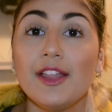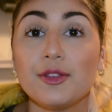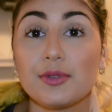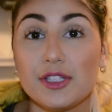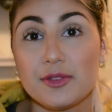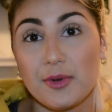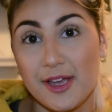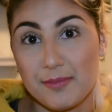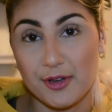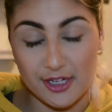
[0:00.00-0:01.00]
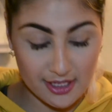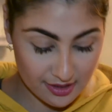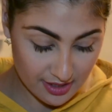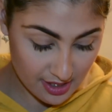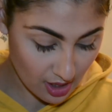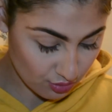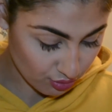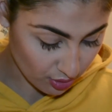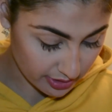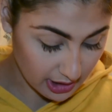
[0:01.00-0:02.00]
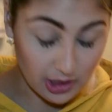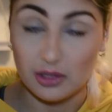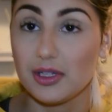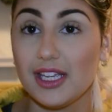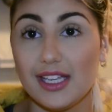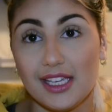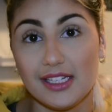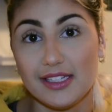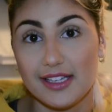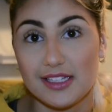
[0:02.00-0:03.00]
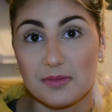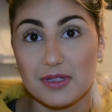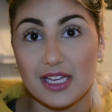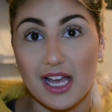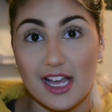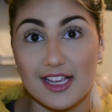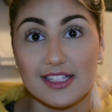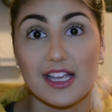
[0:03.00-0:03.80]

the reason why I'm putting the Aurora Glow Kit in is because